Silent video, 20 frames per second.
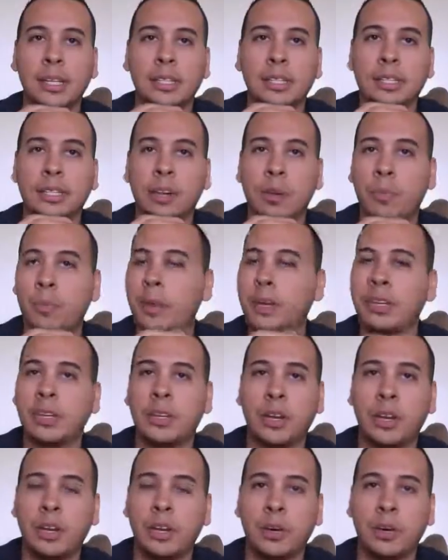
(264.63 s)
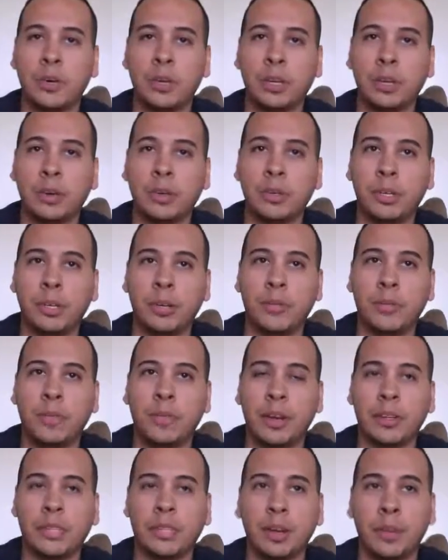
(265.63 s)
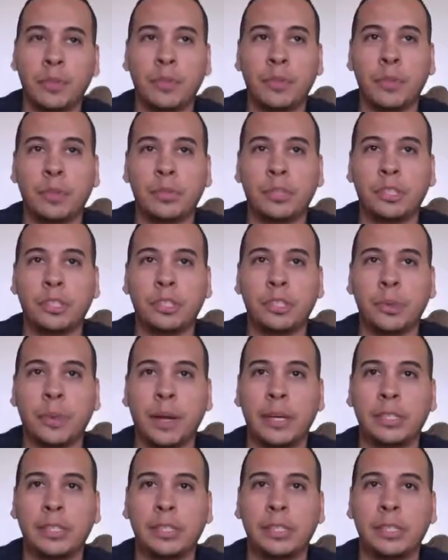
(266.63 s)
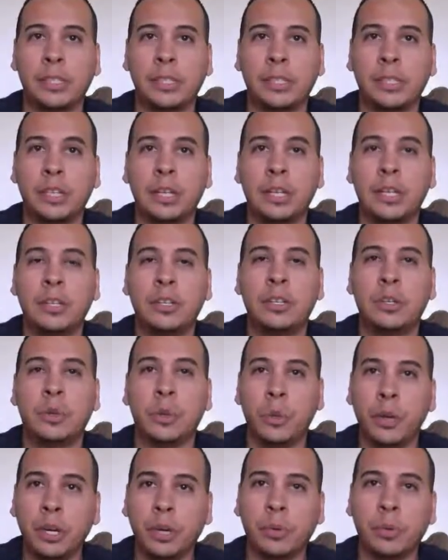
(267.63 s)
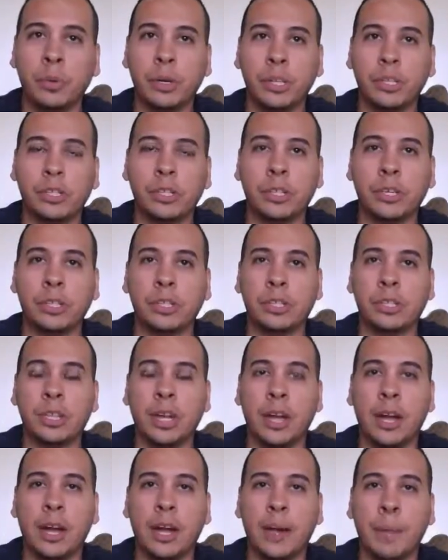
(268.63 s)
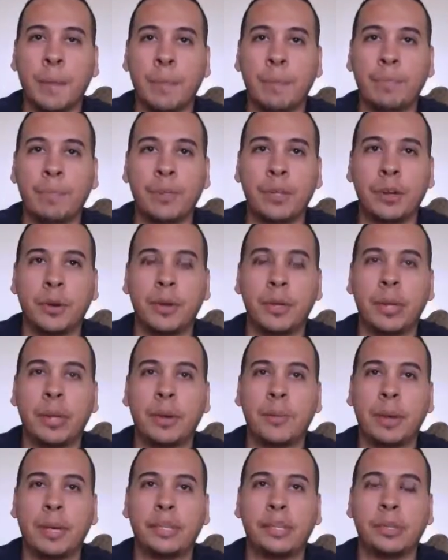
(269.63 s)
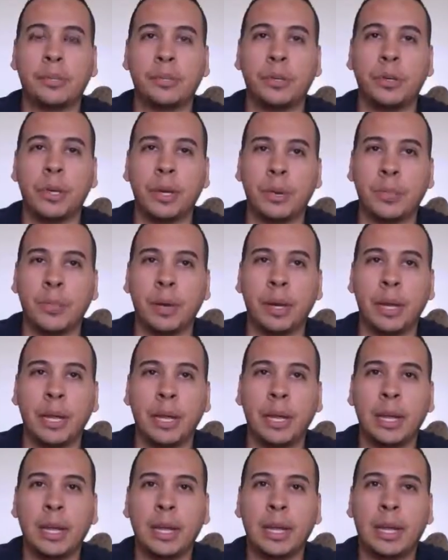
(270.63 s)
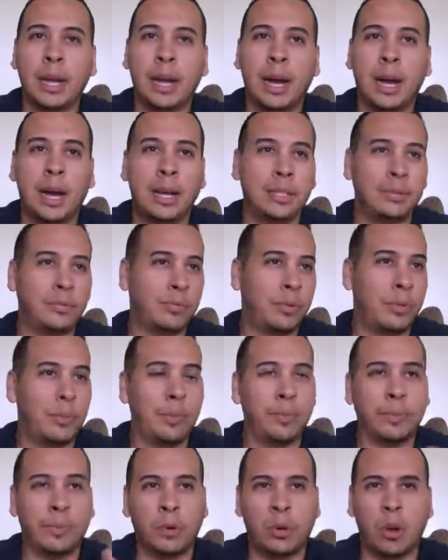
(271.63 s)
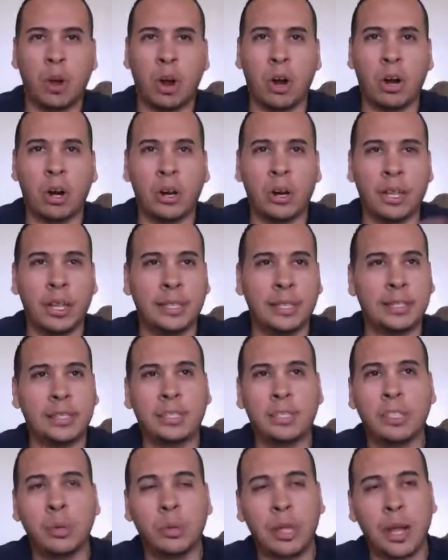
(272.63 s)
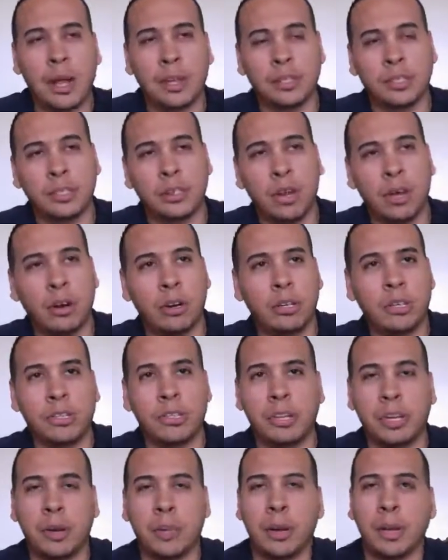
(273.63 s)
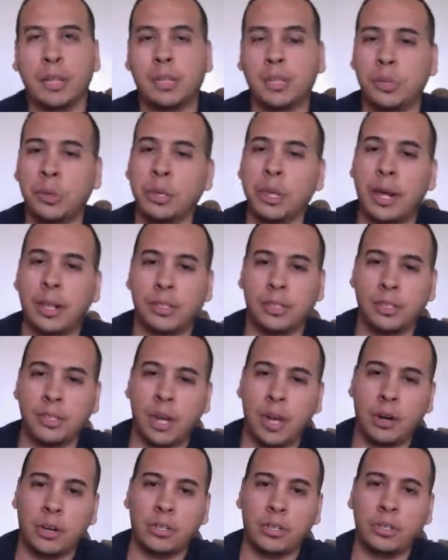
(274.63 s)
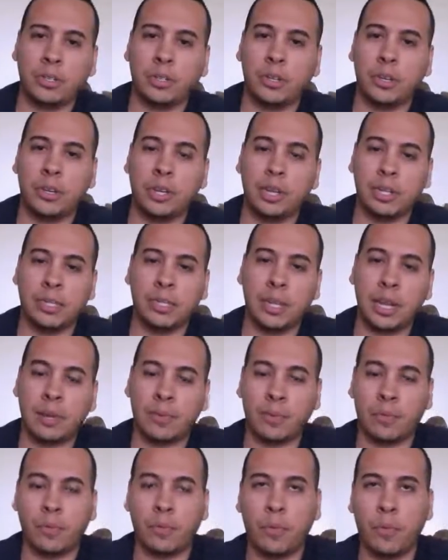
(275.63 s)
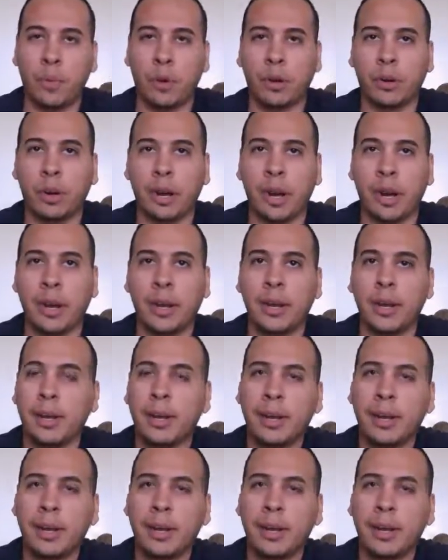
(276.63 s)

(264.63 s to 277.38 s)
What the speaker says: So make sure you don't find yourself in those situations. Do your research. You can make some good money from car that's $2,000. You can make $2,000, so you could sell it for $4,000.